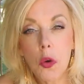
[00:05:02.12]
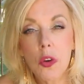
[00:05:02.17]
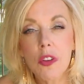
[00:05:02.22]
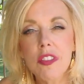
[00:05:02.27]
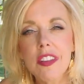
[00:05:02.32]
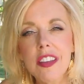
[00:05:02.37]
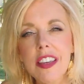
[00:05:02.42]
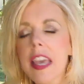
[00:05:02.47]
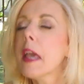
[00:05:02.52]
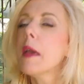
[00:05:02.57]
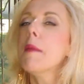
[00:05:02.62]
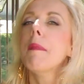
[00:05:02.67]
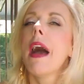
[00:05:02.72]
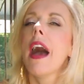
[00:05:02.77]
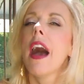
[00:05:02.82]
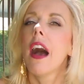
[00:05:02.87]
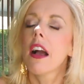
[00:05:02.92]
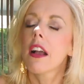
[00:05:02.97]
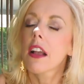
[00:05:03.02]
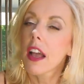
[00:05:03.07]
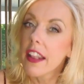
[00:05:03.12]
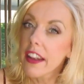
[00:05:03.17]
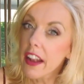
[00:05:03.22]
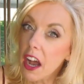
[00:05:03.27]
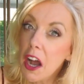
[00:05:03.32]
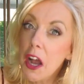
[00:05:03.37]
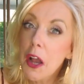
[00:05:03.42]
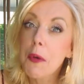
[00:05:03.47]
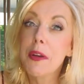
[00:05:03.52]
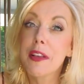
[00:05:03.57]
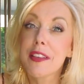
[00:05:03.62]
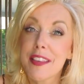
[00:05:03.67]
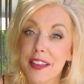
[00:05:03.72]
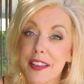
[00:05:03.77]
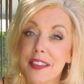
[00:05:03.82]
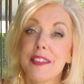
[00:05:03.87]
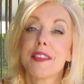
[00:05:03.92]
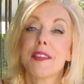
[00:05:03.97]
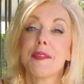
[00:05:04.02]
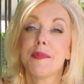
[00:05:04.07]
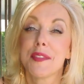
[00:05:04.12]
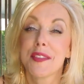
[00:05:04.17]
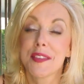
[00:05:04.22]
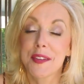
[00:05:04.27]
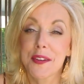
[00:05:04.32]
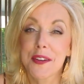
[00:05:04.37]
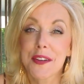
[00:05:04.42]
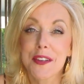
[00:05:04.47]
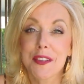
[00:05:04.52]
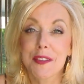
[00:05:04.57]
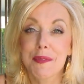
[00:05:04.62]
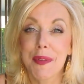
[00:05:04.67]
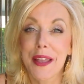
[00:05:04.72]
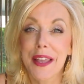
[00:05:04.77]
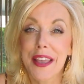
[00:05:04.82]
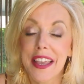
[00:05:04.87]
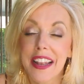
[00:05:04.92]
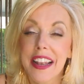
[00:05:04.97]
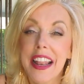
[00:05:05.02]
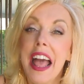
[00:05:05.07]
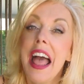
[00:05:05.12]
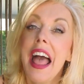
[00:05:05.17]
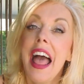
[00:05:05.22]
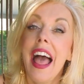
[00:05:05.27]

course it came back, and I was in some serious pain.